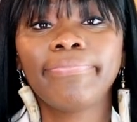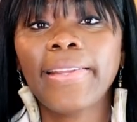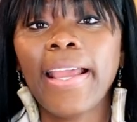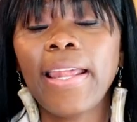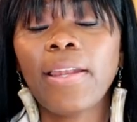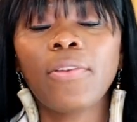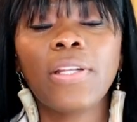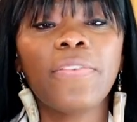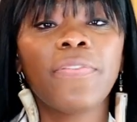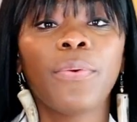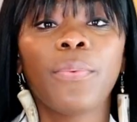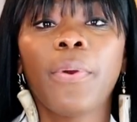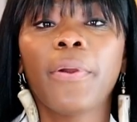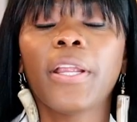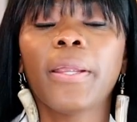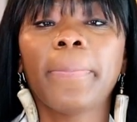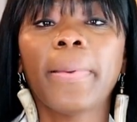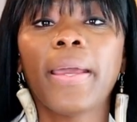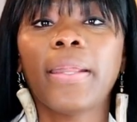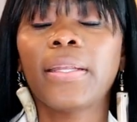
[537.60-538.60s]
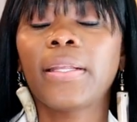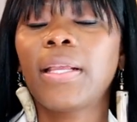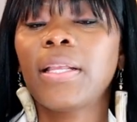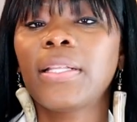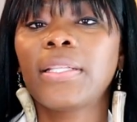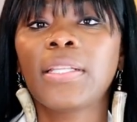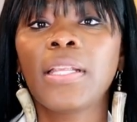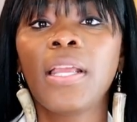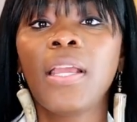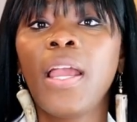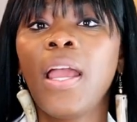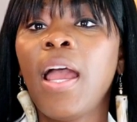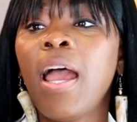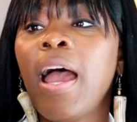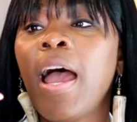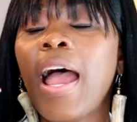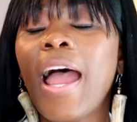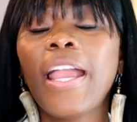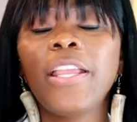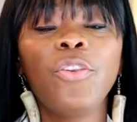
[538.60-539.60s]
I don't even worry about it because
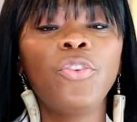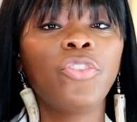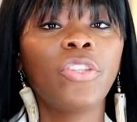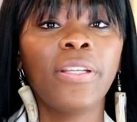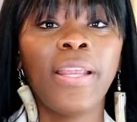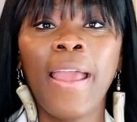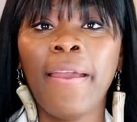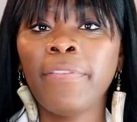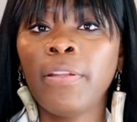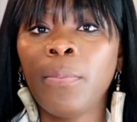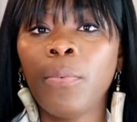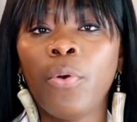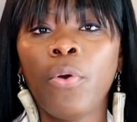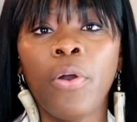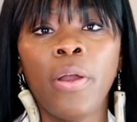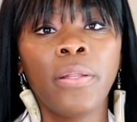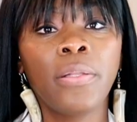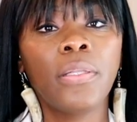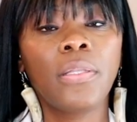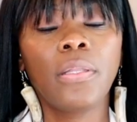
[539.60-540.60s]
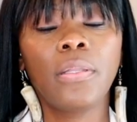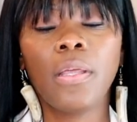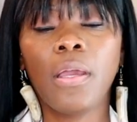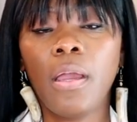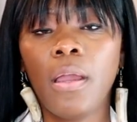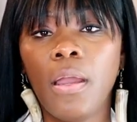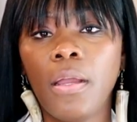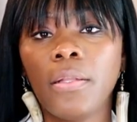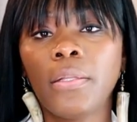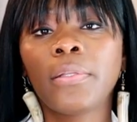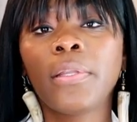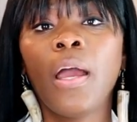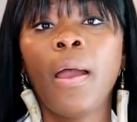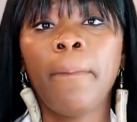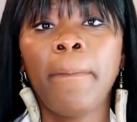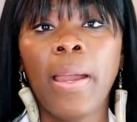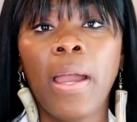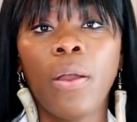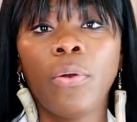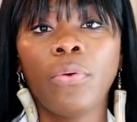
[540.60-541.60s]
I usually have them on the, the
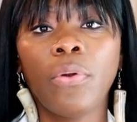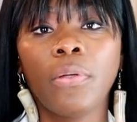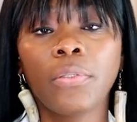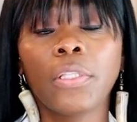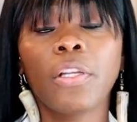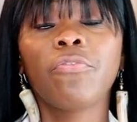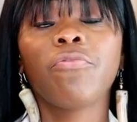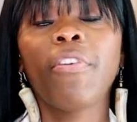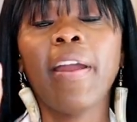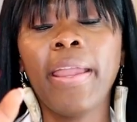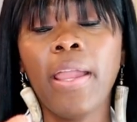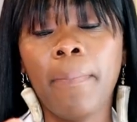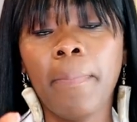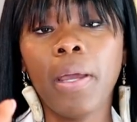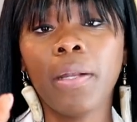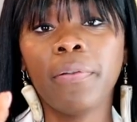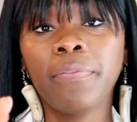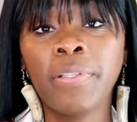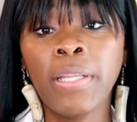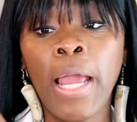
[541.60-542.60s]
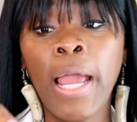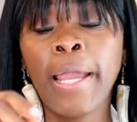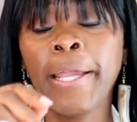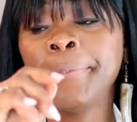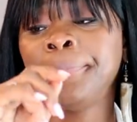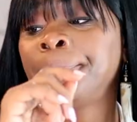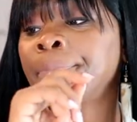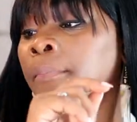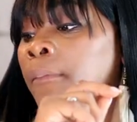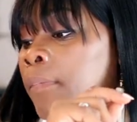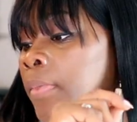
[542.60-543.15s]
amount, the right amount of time.